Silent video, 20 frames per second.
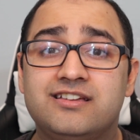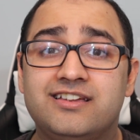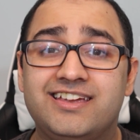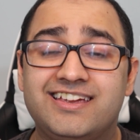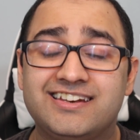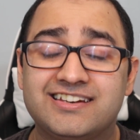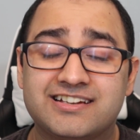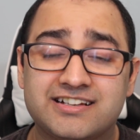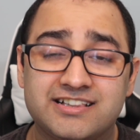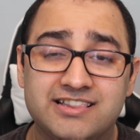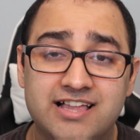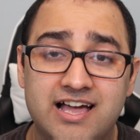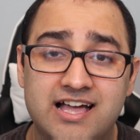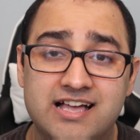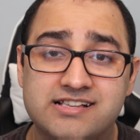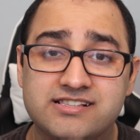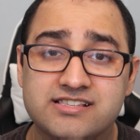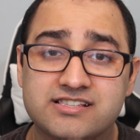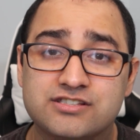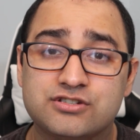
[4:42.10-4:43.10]
In
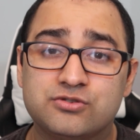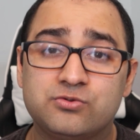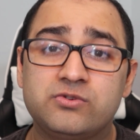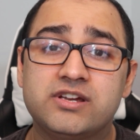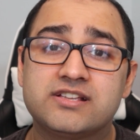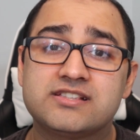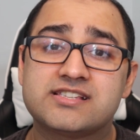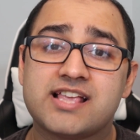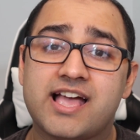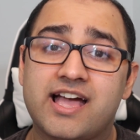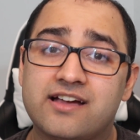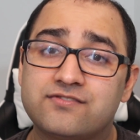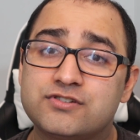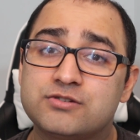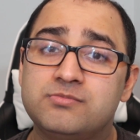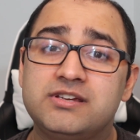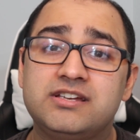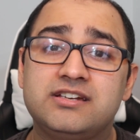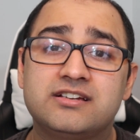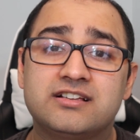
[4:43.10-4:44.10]
class, students have
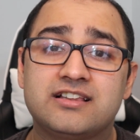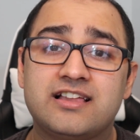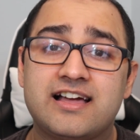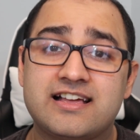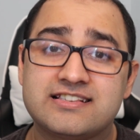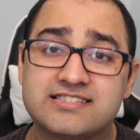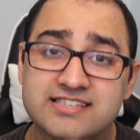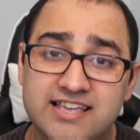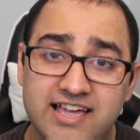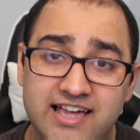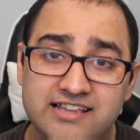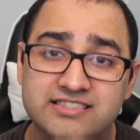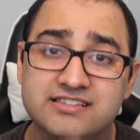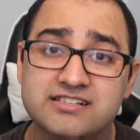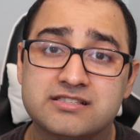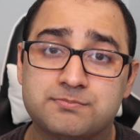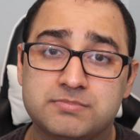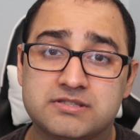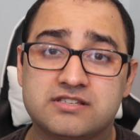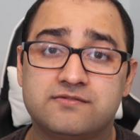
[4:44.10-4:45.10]
to be in class at
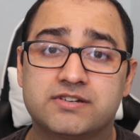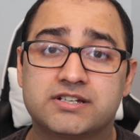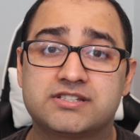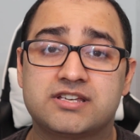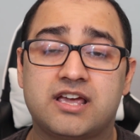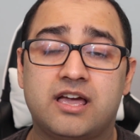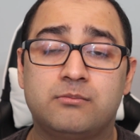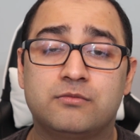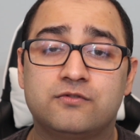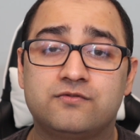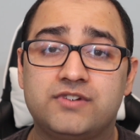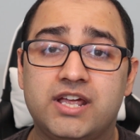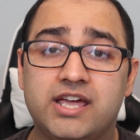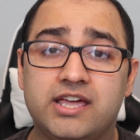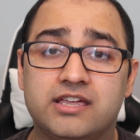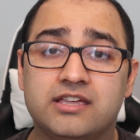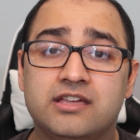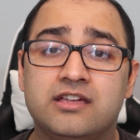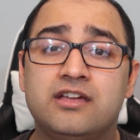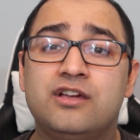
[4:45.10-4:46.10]
the specific time of
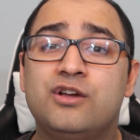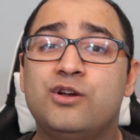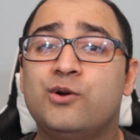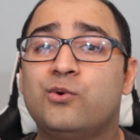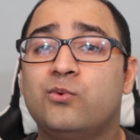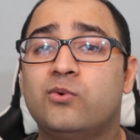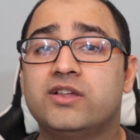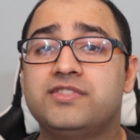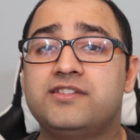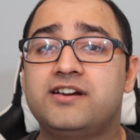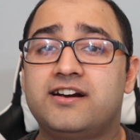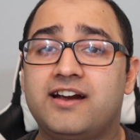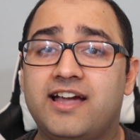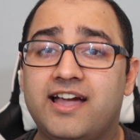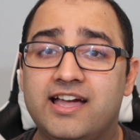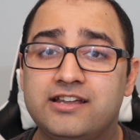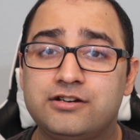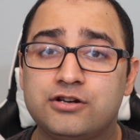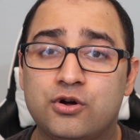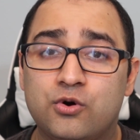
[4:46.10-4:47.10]
day. When they're
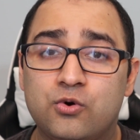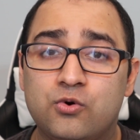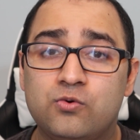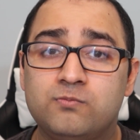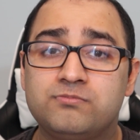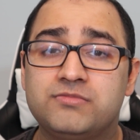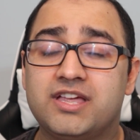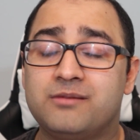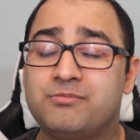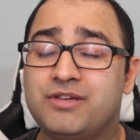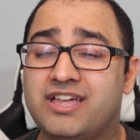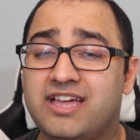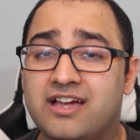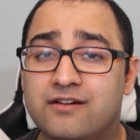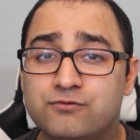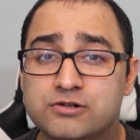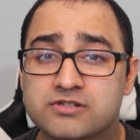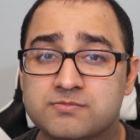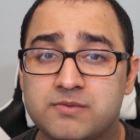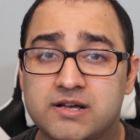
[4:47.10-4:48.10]
at home, they may
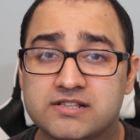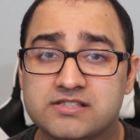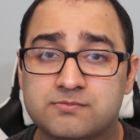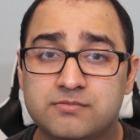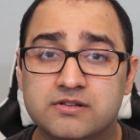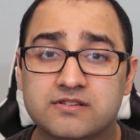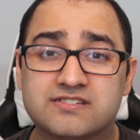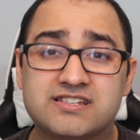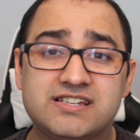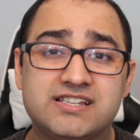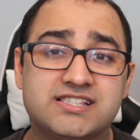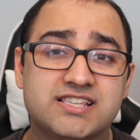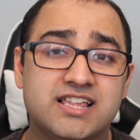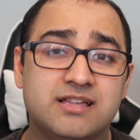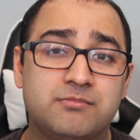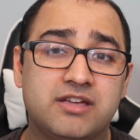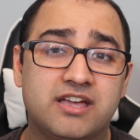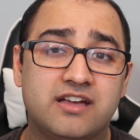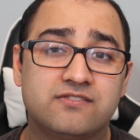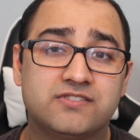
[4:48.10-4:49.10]
have responsibilities,
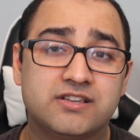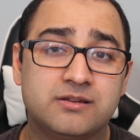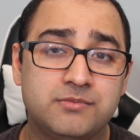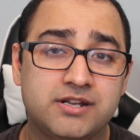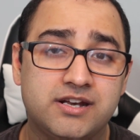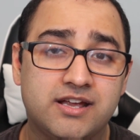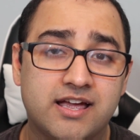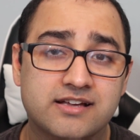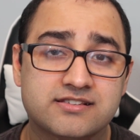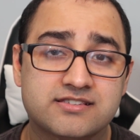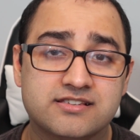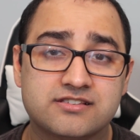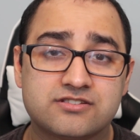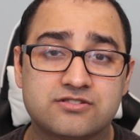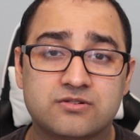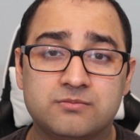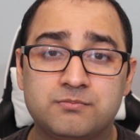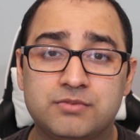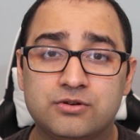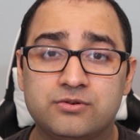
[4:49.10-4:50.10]
they may have limited access
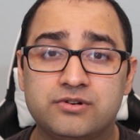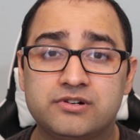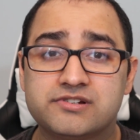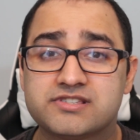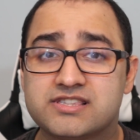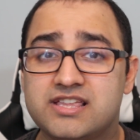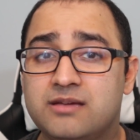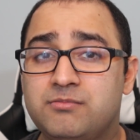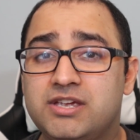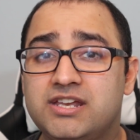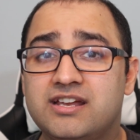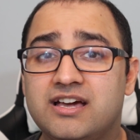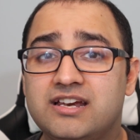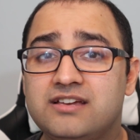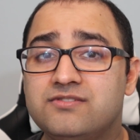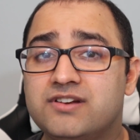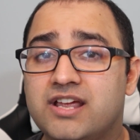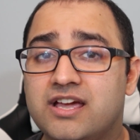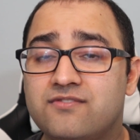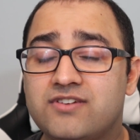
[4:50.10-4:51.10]
to computers, they may not
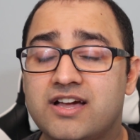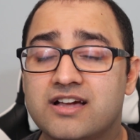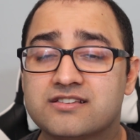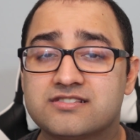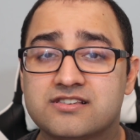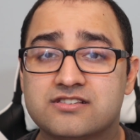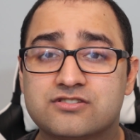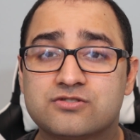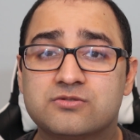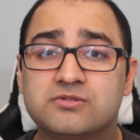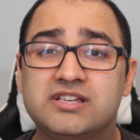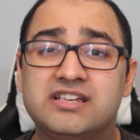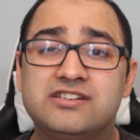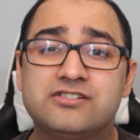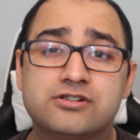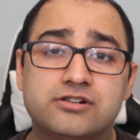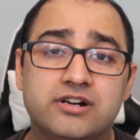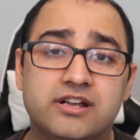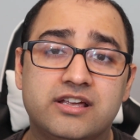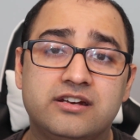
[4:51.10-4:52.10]
even have access to the
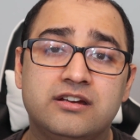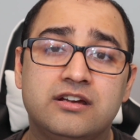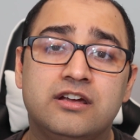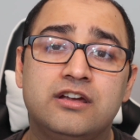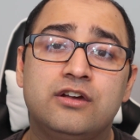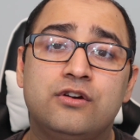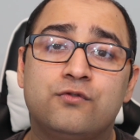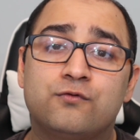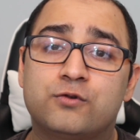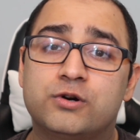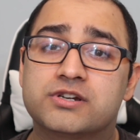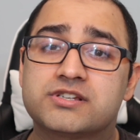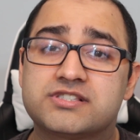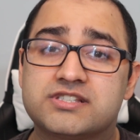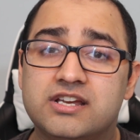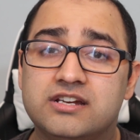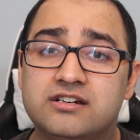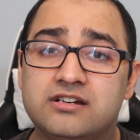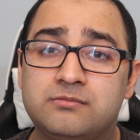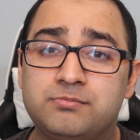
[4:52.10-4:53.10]
internet for
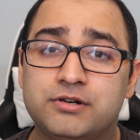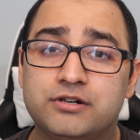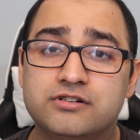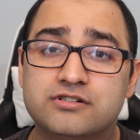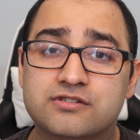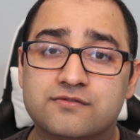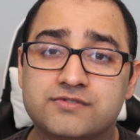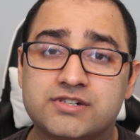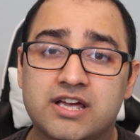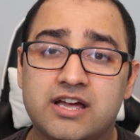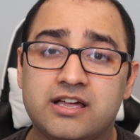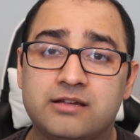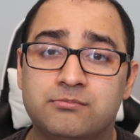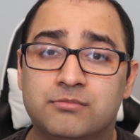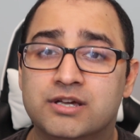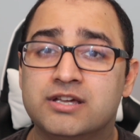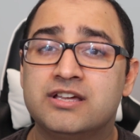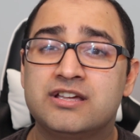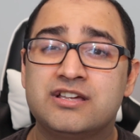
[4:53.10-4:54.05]
extended periods of time.